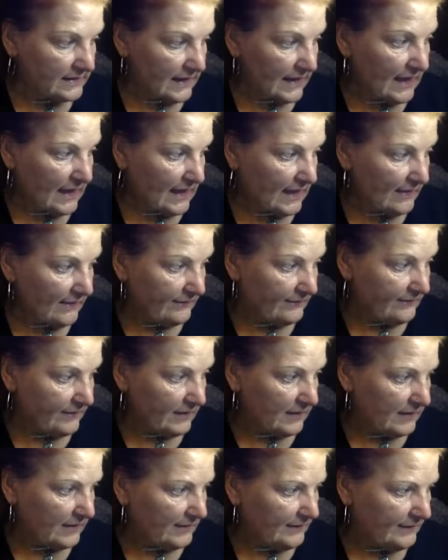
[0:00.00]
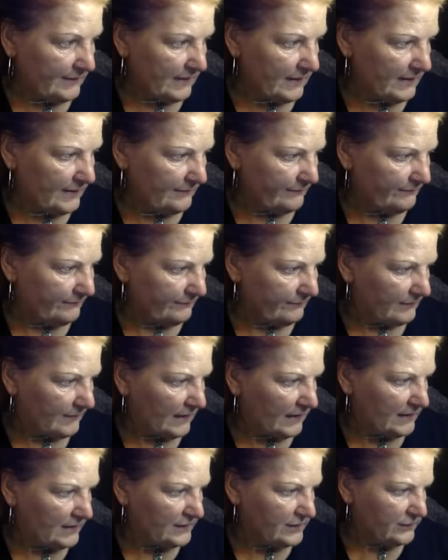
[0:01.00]
I have an
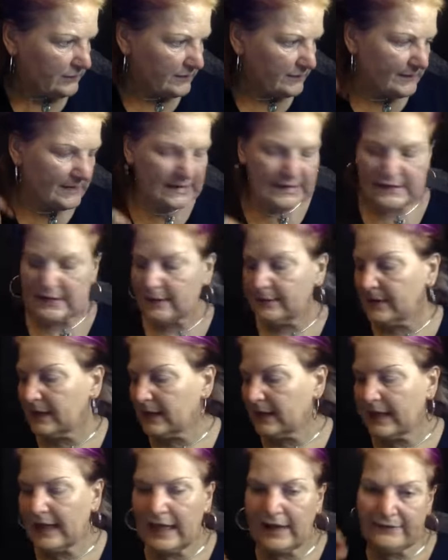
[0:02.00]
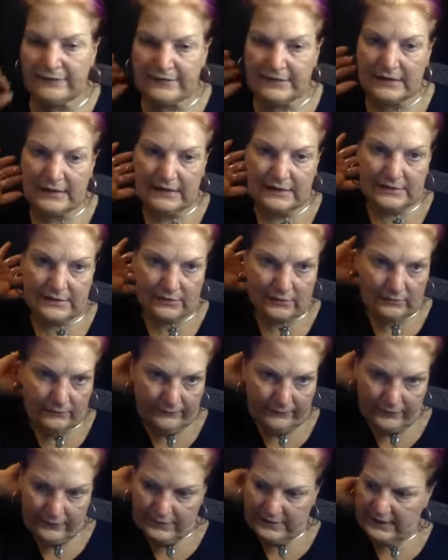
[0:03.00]
issue with my stomach, I have to eat certain
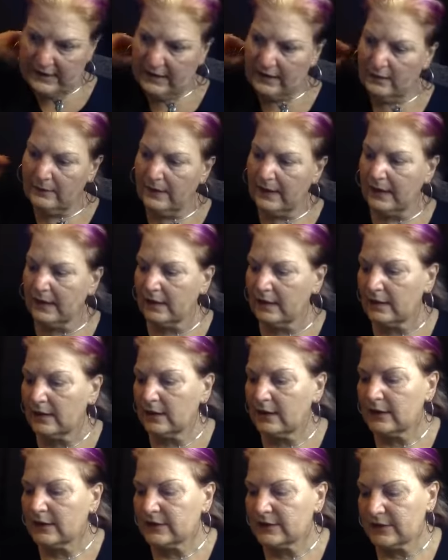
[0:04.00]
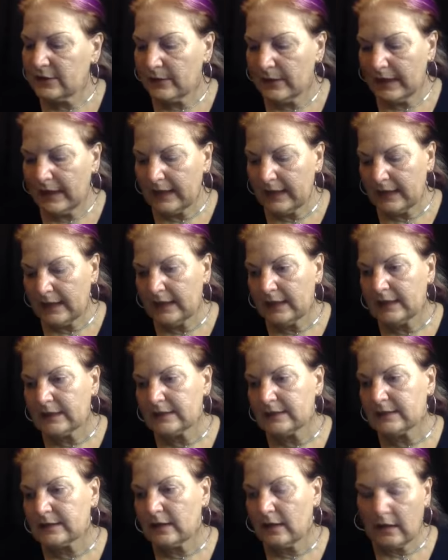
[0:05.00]
foods anyway. So I
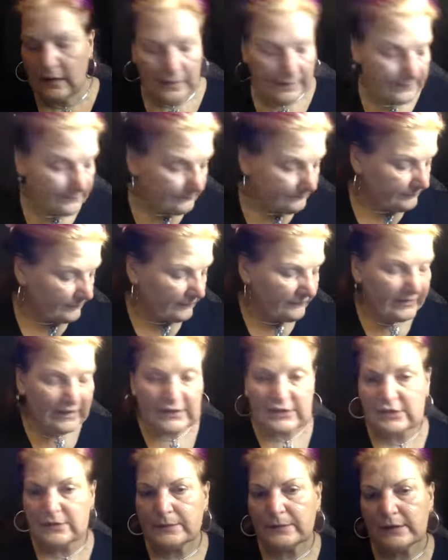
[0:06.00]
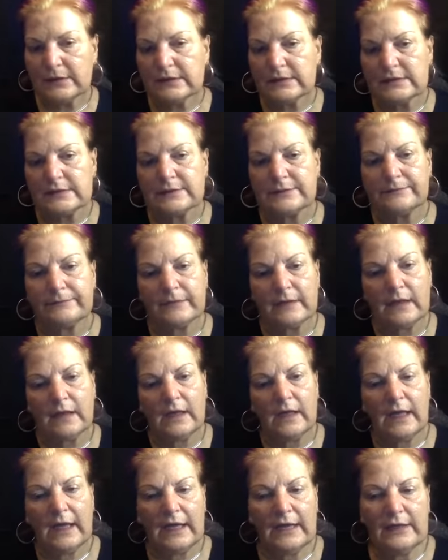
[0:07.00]
eat vegetables,
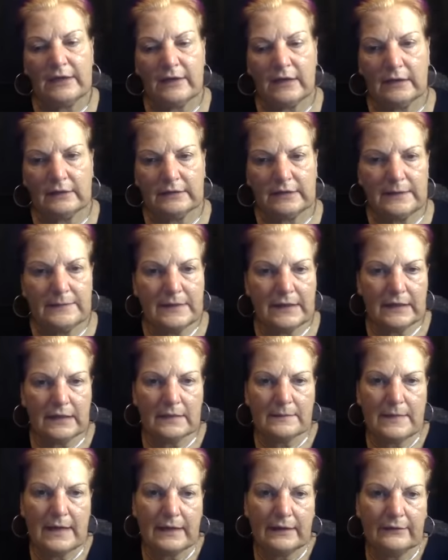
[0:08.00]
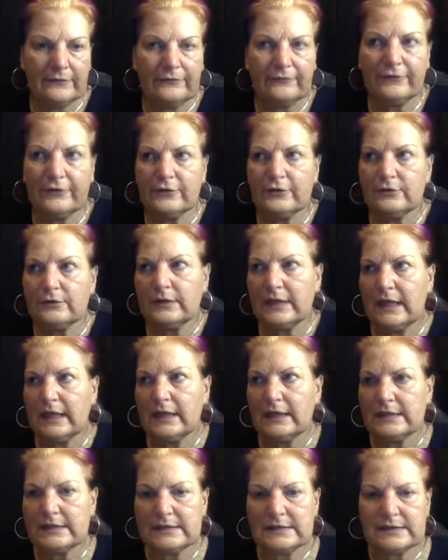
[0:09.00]
a limited amount of fruit that
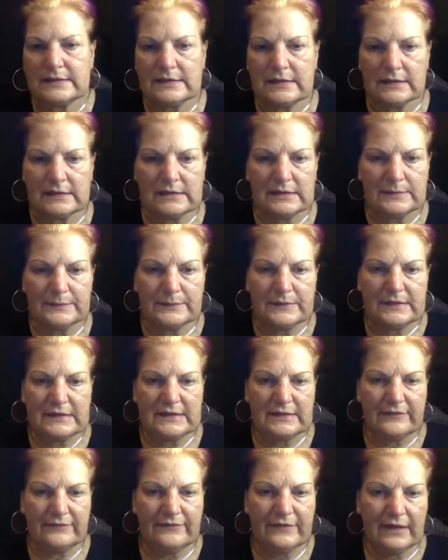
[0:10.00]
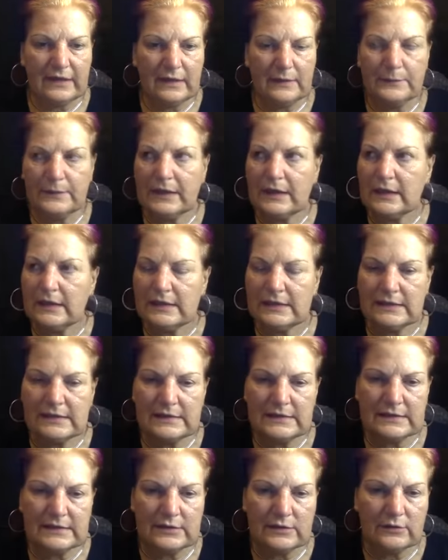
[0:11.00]
is specific
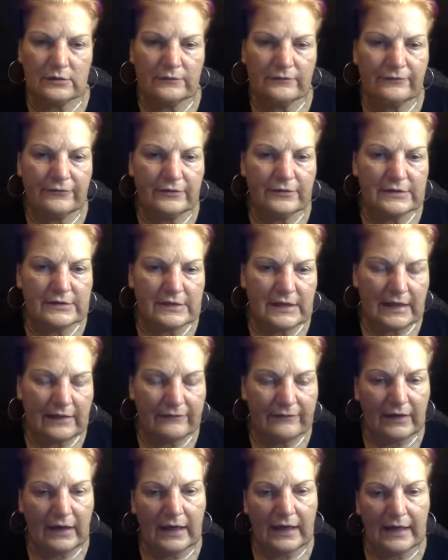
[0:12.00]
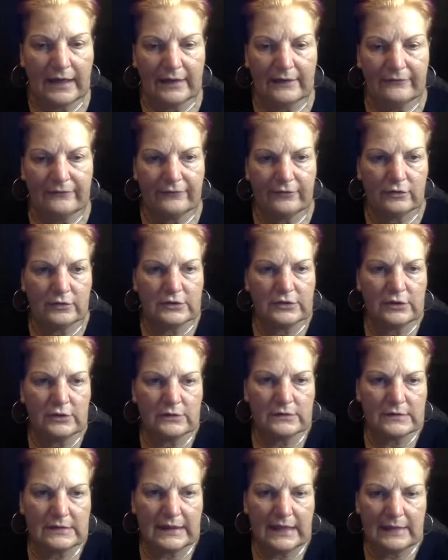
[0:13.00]
because certain fruits have high
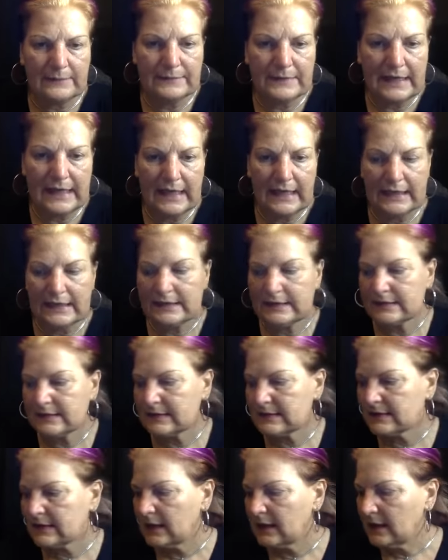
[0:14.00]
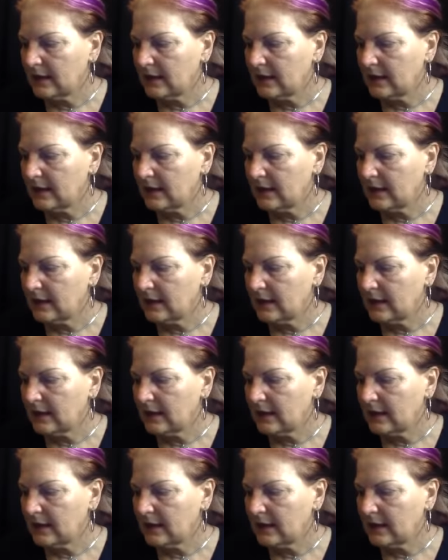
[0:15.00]
fructose, like bananas